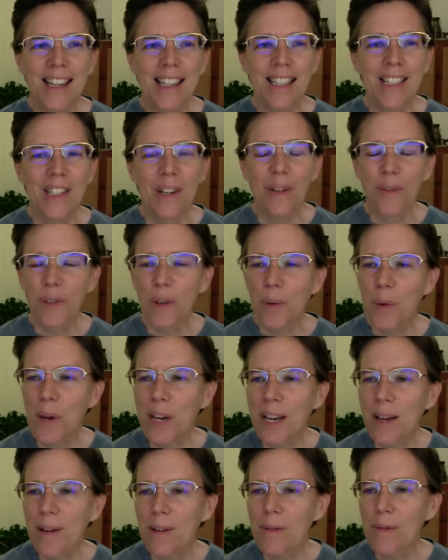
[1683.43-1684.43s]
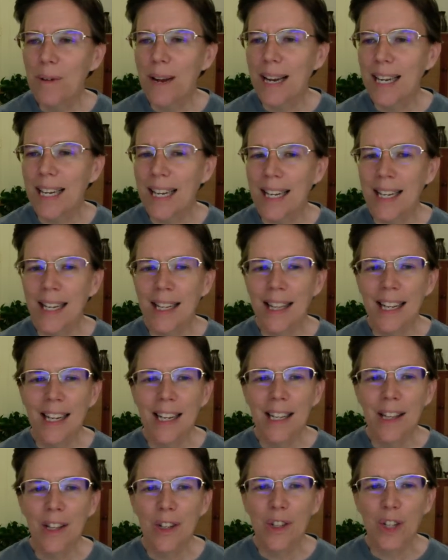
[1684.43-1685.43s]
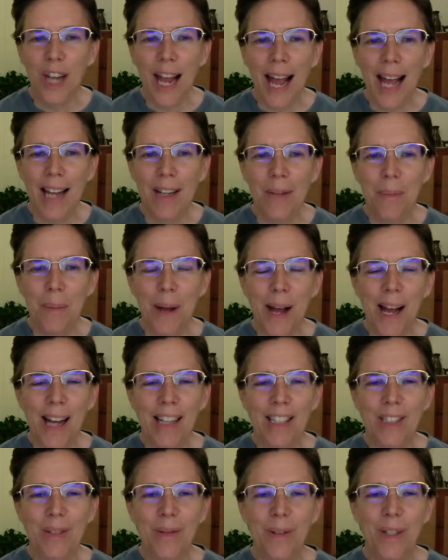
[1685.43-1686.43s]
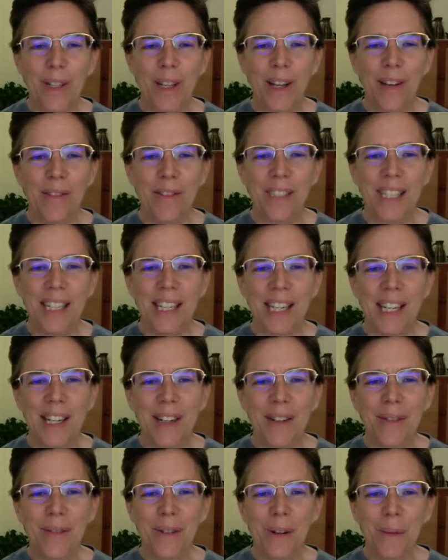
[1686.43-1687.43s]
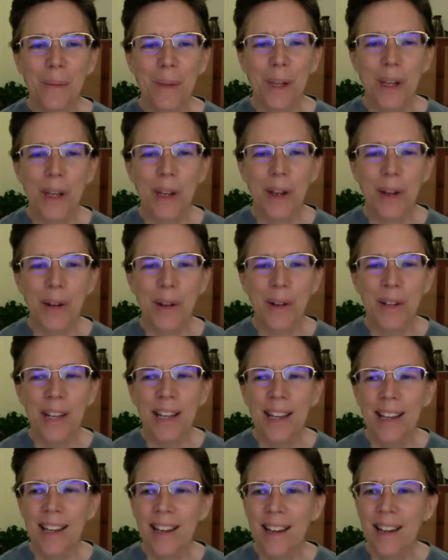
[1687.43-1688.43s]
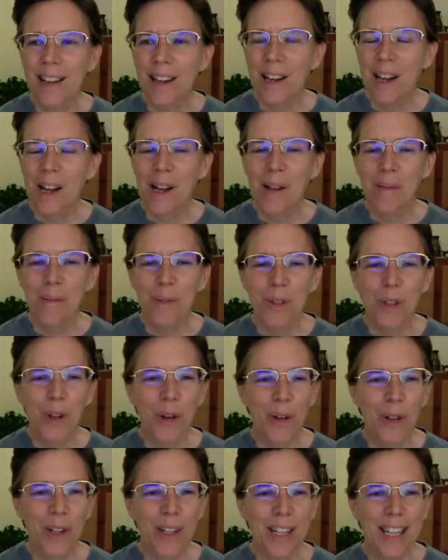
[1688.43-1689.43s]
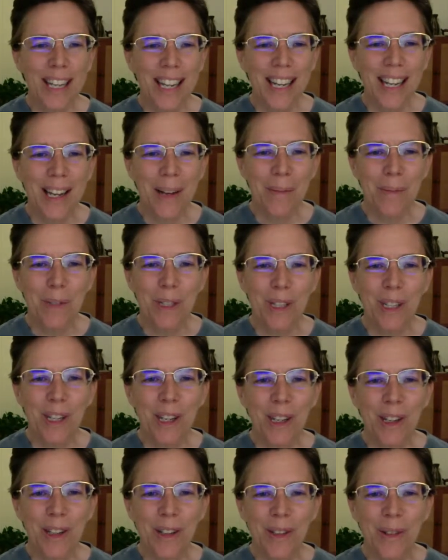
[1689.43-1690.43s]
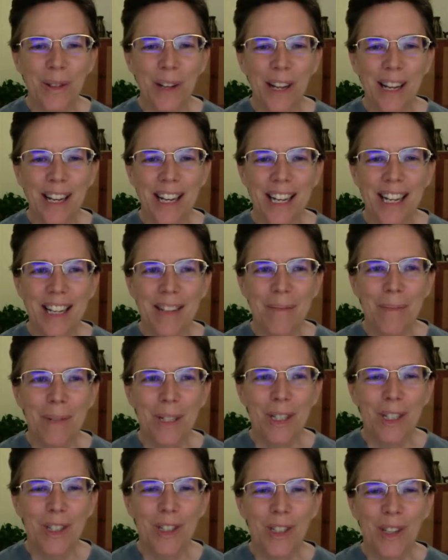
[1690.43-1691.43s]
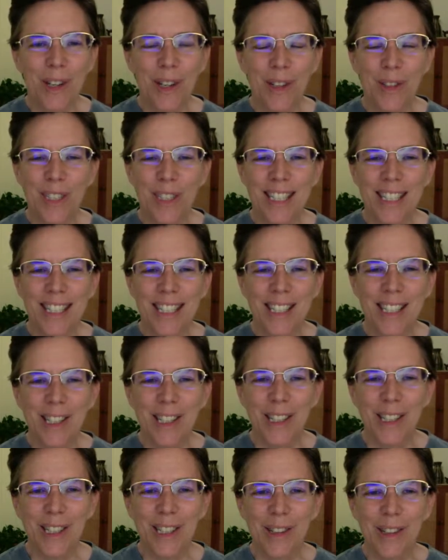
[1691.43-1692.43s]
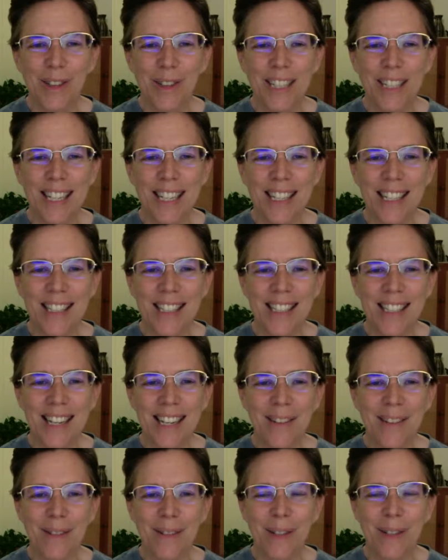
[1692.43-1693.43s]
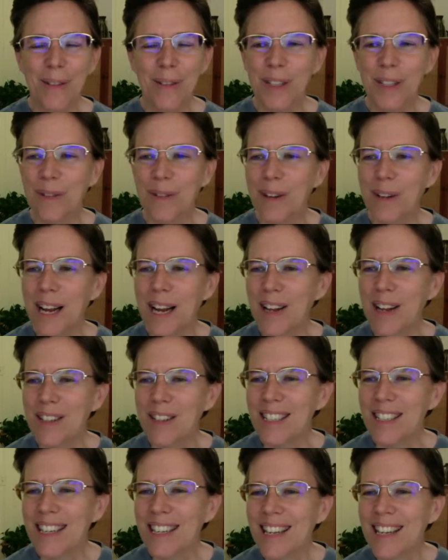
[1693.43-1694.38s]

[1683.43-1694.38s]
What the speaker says: So if you want to write anything in the chat box, would love to hear from you. It's totally up to you, but just know sending good greetings to everyone around.